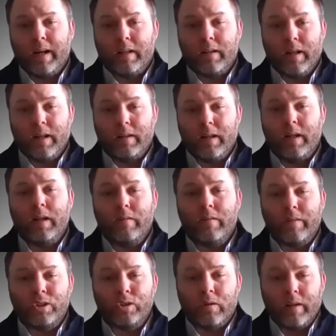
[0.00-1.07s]
At the
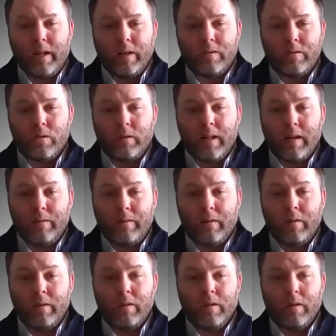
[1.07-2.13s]
individual and household
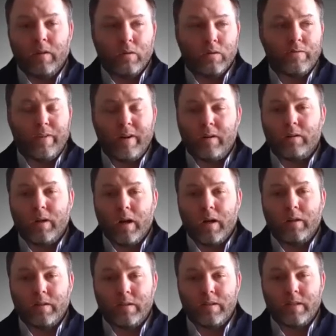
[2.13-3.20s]
level, those federal
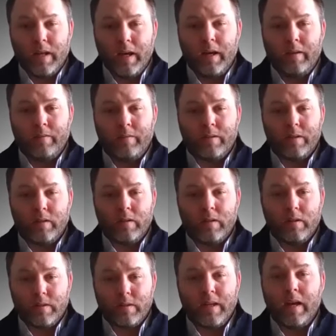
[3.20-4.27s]
dollars
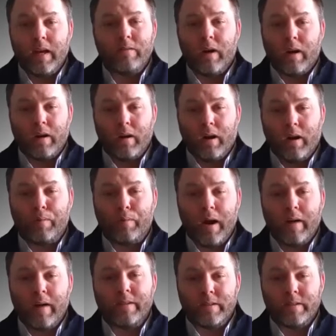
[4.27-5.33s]
saved our
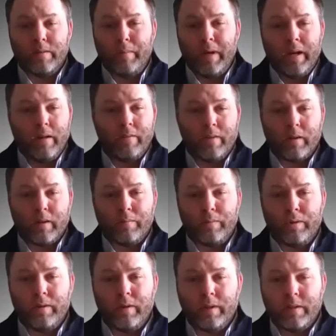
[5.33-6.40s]
province and many of our
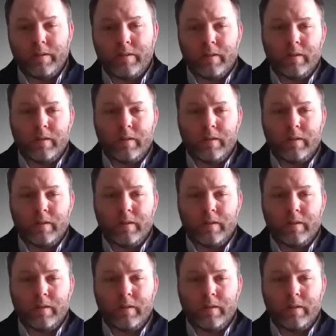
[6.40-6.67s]
communities.